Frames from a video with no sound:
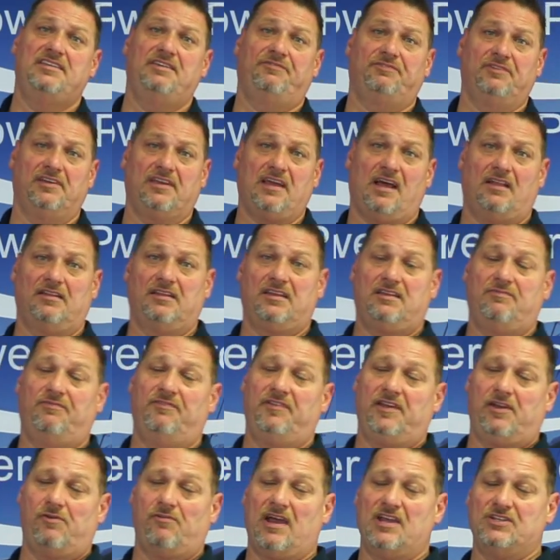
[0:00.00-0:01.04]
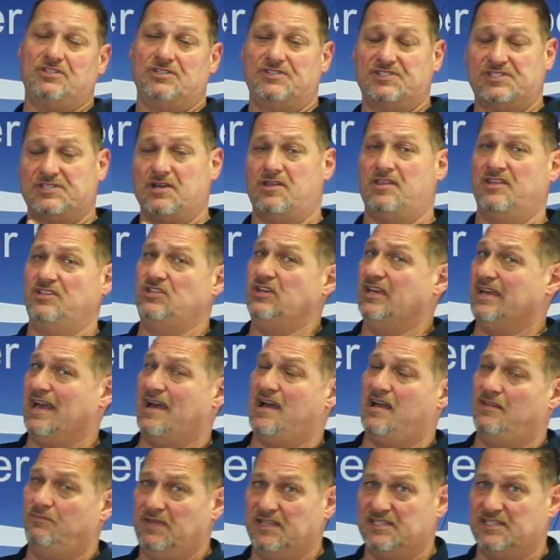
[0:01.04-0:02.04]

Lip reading: different color configurations so that you can't